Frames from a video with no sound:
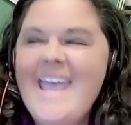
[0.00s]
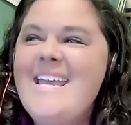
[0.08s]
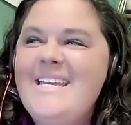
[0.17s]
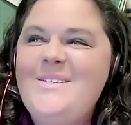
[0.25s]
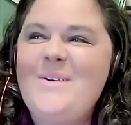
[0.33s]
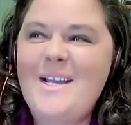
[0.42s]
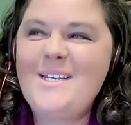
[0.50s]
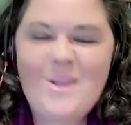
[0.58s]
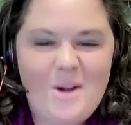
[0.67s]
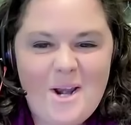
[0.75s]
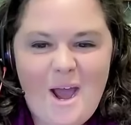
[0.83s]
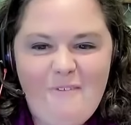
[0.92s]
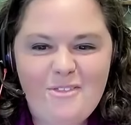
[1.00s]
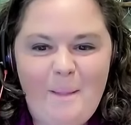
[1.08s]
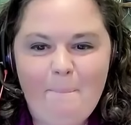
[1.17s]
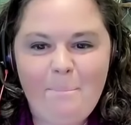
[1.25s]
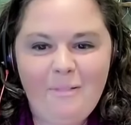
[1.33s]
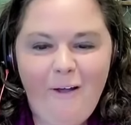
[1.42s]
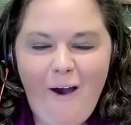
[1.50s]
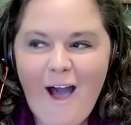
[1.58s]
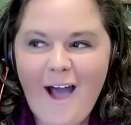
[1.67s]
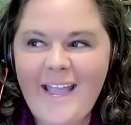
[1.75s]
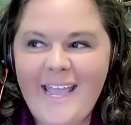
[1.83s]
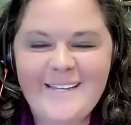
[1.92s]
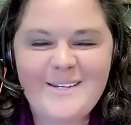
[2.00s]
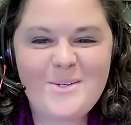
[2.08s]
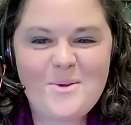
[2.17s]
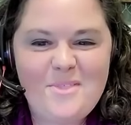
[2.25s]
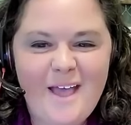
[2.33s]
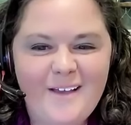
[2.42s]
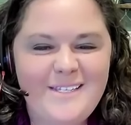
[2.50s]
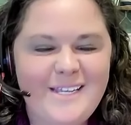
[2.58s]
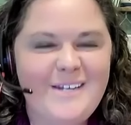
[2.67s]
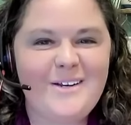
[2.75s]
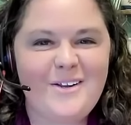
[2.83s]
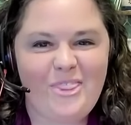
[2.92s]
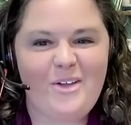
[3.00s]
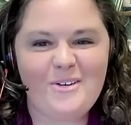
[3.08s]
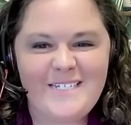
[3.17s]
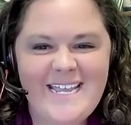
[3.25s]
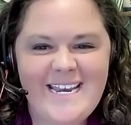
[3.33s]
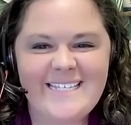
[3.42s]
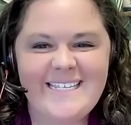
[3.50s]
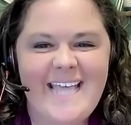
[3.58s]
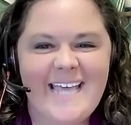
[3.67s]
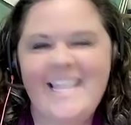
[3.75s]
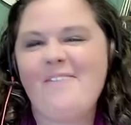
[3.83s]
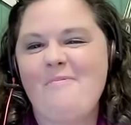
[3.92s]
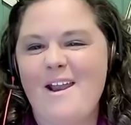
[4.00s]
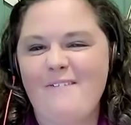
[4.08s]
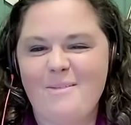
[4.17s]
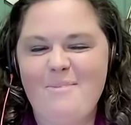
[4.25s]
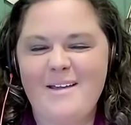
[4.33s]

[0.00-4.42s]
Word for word: So I started off with a blog in 2013. Isn't that like what everybody